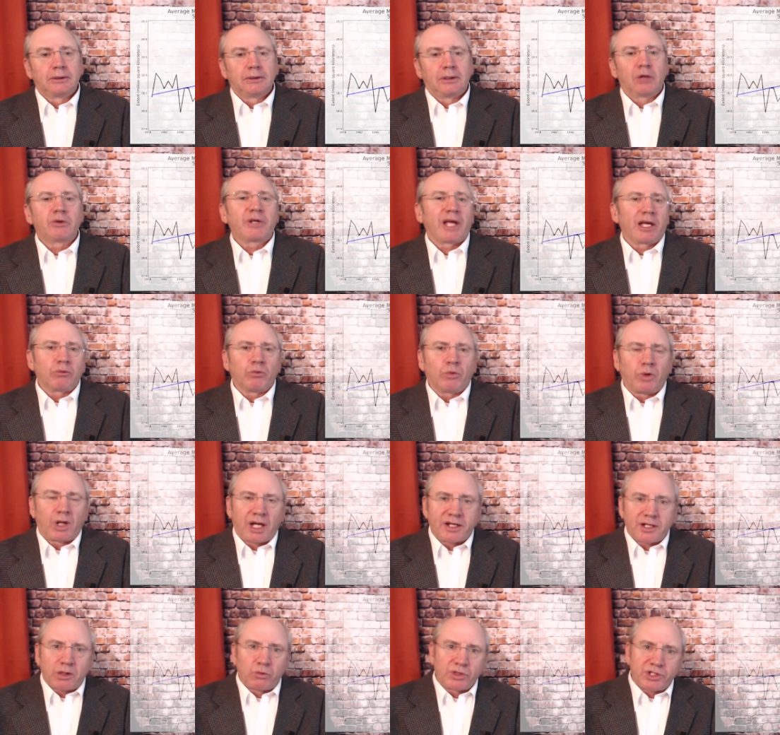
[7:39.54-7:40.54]
Okay, well,
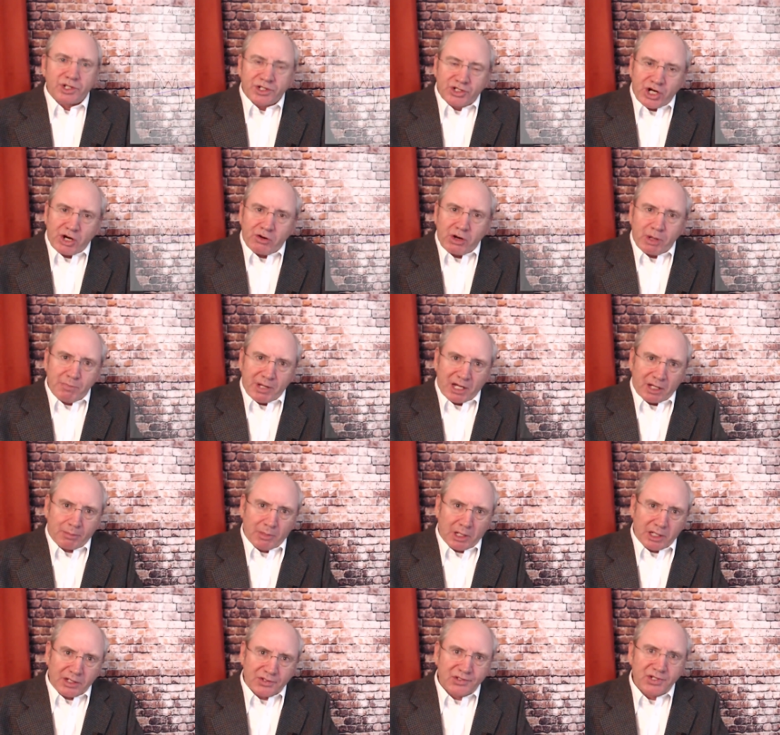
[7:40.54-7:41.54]
I don't want to cherry pick
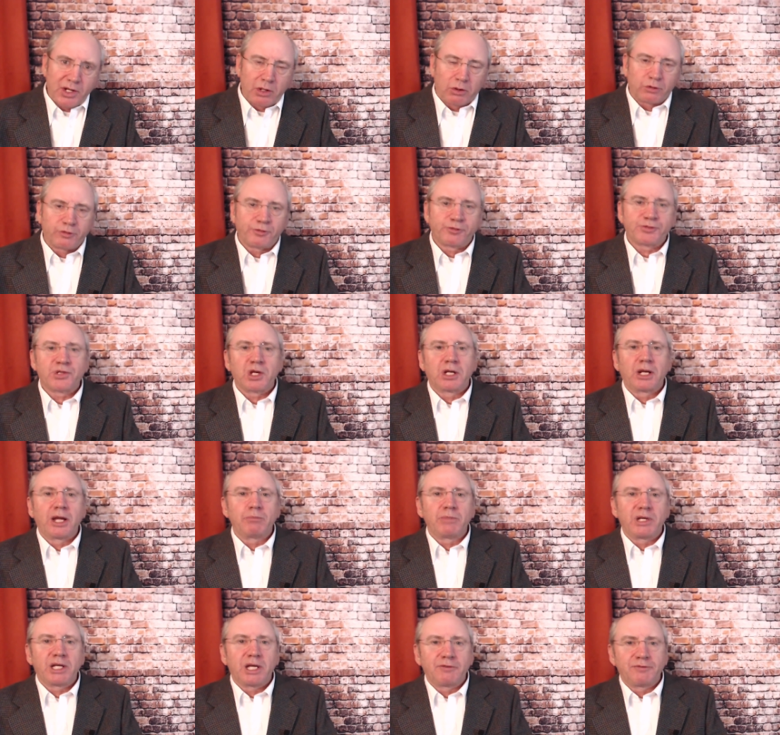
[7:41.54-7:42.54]
myself, so
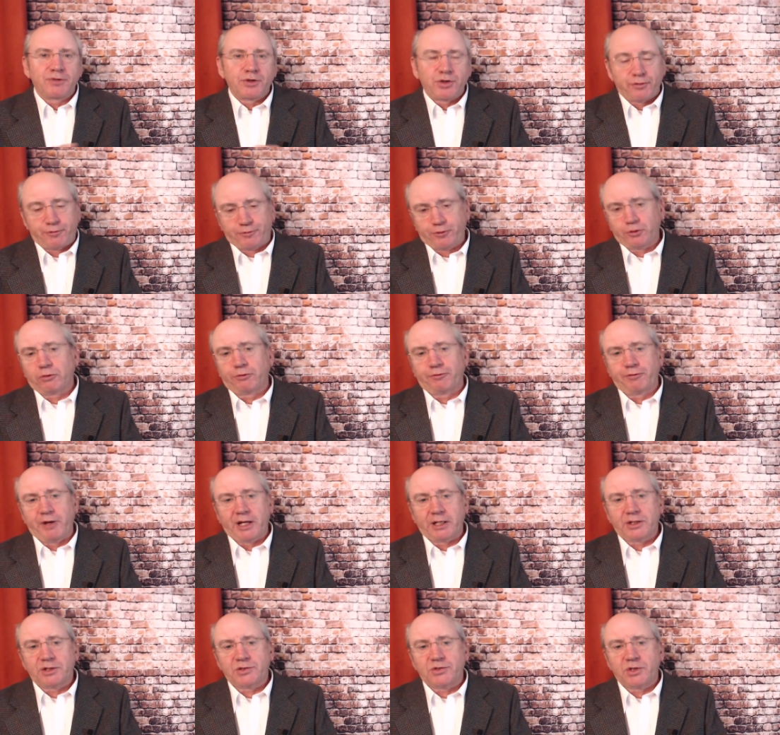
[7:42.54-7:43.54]
let me give you the full facts.